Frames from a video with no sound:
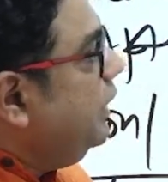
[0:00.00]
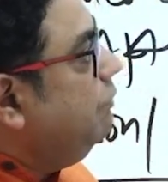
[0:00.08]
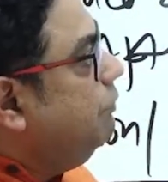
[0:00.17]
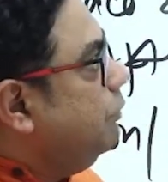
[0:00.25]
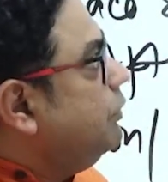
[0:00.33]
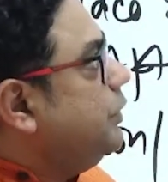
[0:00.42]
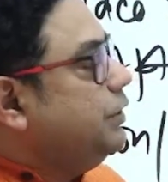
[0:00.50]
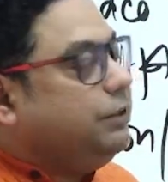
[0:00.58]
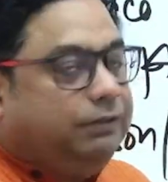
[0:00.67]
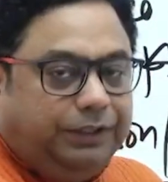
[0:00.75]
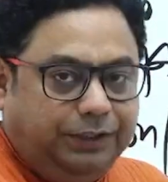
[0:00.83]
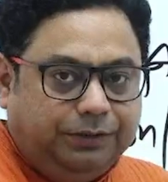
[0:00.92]
focused
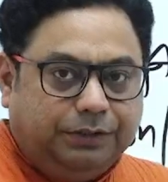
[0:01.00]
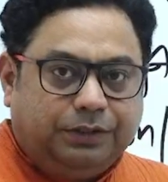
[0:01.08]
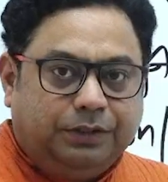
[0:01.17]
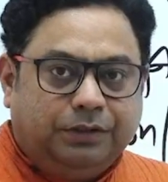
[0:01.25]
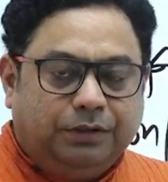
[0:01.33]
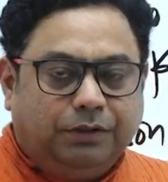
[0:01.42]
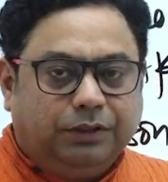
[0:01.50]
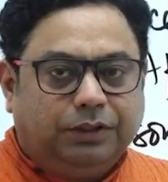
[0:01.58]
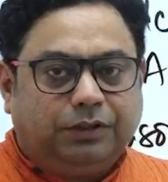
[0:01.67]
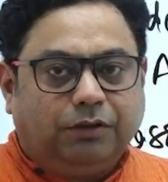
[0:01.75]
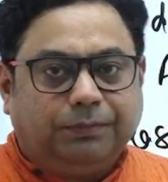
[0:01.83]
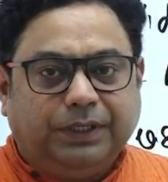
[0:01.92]
videos on the
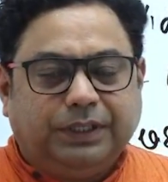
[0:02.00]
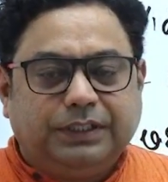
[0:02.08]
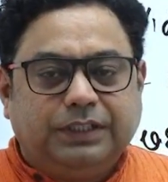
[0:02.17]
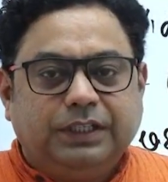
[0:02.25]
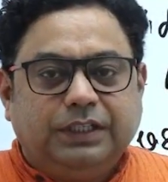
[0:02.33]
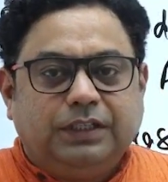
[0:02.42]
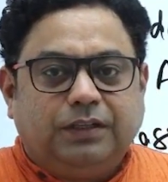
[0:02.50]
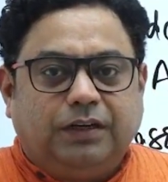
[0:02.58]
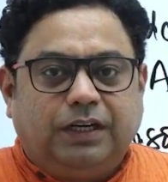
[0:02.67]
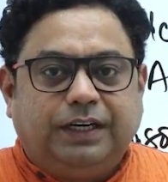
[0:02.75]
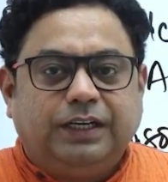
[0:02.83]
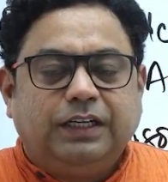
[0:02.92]
topics, all
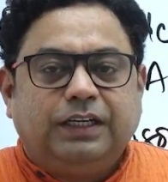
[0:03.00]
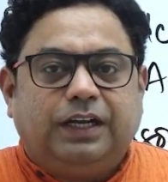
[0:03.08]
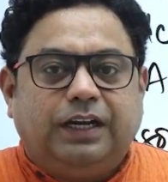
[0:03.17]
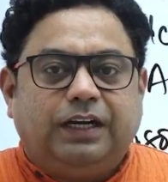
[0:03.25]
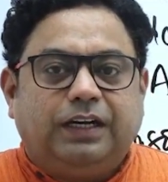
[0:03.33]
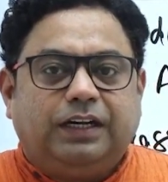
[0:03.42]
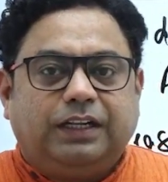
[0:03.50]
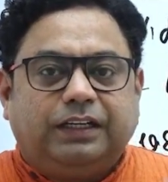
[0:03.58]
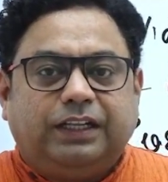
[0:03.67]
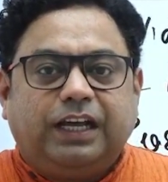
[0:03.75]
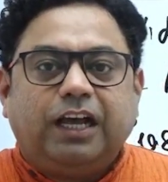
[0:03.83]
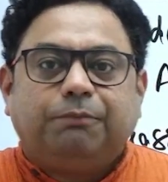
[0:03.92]
right, and
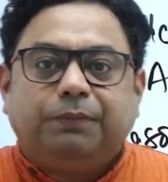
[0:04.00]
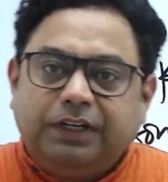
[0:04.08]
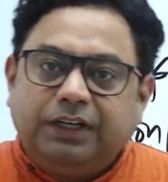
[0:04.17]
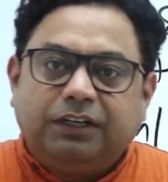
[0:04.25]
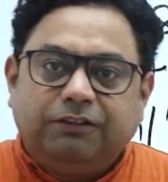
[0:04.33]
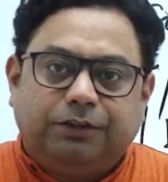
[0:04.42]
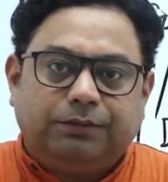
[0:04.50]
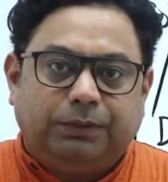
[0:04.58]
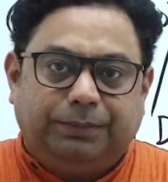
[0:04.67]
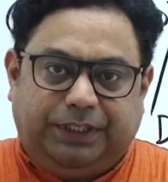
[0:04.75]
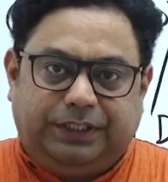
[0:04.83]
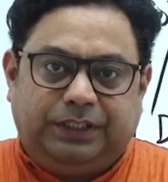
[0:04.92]
have been done from the
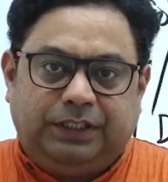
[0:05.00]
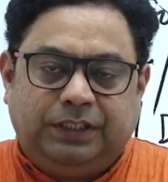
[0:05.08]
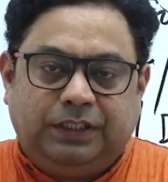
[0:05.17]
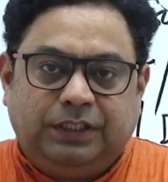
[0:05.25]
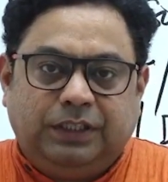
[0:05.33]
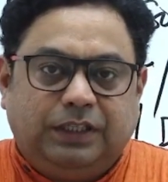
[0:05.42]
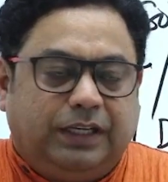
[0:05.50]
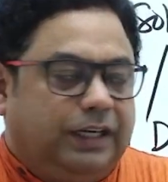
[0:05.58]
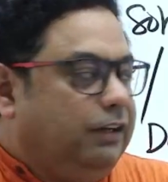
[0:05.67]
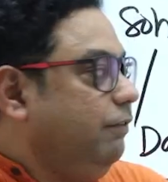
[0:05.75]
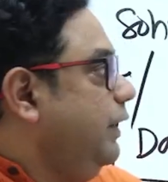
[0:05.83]
base. And when